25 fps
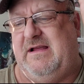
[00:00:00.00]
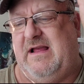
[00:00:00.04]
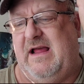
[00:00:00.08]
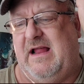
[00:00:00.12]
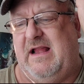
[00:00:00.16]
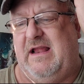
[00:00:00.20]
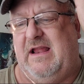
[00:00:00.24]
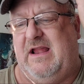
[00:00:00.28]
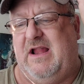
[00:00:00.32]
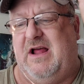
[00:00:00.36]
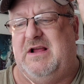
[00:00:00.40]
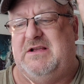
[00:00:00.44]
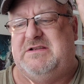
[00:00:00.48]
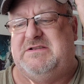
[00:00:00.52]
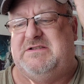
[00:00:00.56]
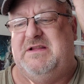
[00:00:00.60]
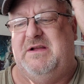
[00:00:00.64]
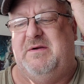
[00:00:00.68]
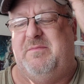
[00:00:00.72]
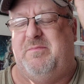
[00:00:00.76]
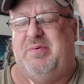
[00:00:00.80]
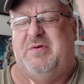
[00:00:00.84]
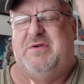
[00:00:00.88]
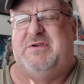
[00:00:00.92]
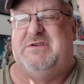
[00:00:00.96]
of lost
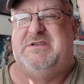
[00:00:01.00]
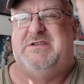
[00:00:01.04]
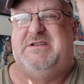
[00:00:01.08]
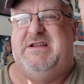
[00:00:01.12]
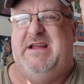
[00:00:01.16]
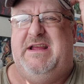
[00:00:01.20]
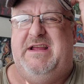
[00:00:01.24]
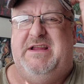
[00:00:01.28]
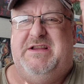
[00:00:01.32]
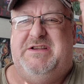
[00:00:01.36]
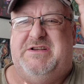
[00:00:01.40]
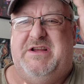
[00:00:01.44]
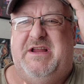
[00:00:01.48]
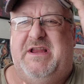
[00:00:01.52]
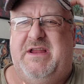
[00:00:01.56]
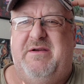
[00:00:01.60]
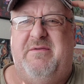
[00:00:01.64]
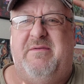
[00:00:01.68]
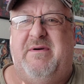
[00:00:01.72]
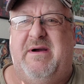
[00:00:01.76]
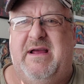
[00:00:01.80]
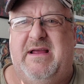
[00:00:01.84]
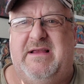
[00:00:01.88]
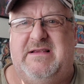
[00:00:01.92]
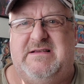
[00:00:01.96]
their prestige
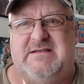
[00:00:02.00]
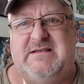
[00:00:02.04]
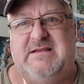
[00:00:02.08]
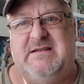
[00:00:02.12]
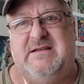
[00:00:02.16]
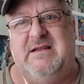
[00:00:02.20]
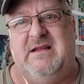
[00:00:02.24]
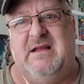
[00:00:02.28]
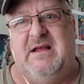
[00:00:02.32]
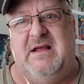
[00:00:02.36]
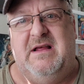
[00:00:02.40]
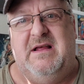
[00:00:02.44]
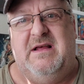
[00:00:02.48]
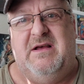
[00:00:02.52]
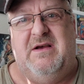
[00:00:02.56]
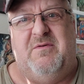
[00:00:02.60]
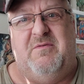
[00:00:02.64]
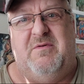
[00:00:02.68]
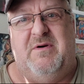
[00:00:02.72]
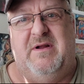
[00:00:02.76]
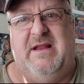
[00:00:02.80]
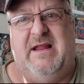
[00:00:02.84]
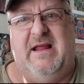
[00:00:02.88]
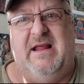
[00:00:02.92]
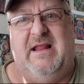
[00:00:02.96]
anyways
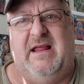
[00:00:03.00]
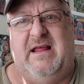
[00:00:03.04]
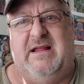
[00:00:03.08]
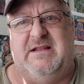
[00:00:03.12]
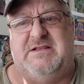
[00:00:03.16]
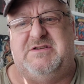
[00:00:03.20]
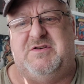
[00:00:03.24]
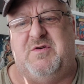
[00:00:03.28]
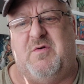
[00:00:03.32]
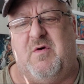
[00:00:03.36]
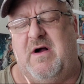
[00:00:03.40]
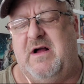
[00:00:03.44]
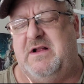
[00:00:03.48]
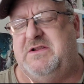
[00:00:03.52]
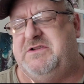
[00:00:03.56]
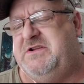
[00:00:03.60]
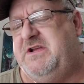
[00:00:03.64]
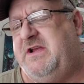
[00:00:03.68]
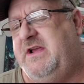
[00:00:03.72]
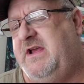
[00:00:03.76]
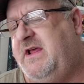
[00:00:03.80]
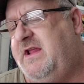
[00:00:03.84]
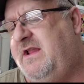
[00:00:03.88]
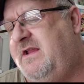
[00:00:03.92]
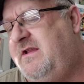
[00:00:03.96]
when they let
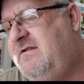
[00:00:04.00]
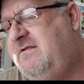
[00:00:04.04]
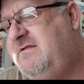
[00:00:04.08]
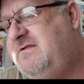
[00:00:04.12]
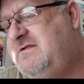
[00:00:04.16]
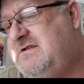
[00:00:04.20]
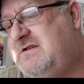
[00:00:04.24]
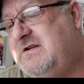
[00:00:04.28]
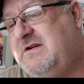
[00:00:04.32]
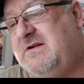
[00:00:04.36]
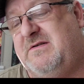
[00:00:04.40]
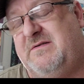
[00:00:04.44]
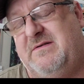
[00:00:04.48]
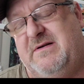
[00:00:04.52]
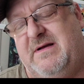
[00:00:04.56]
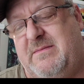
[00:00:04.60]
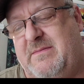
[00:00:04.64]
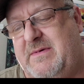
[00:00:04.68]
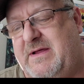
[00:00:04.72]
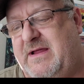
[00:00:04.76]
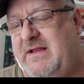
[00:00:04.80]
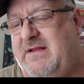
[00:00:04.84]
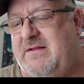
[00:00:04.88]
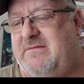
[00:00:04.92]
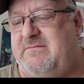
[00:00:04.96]
Squatchy in. So I
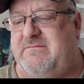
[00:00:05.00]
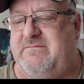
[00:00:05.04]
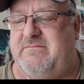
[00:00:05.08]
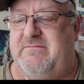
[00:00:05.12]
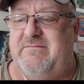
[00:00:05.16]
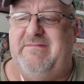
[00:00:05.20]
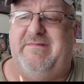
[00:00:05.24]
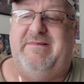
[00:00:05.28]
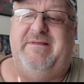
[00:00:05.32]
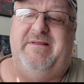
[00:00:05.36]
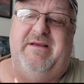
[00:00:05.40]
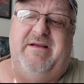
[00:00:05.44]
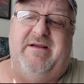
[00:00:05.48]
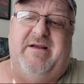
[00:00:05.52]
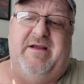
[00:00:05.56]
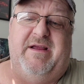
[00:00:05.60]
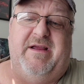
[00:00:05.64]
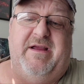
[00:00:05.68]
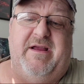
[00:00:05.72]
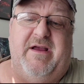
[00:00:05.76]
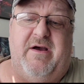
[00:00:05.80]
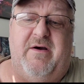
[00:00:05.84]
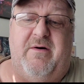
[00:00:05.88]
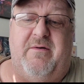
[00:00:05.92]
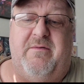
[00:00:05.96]
mean, there
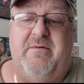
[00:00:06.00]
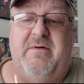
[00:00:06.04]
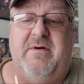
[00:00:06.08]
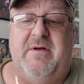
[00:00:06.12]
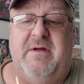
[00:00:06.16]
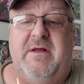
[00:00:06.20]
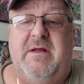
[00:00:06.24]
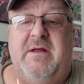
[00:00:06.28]
you go.